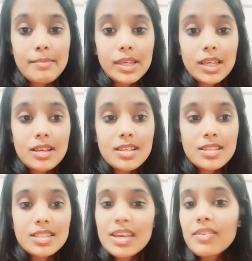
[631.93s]

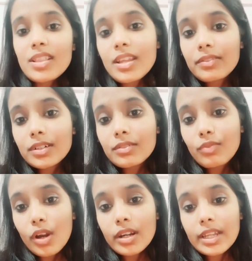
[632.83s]
because they will never
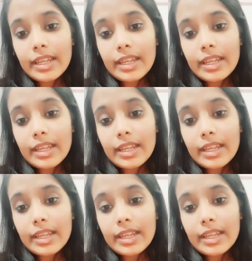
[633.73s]
want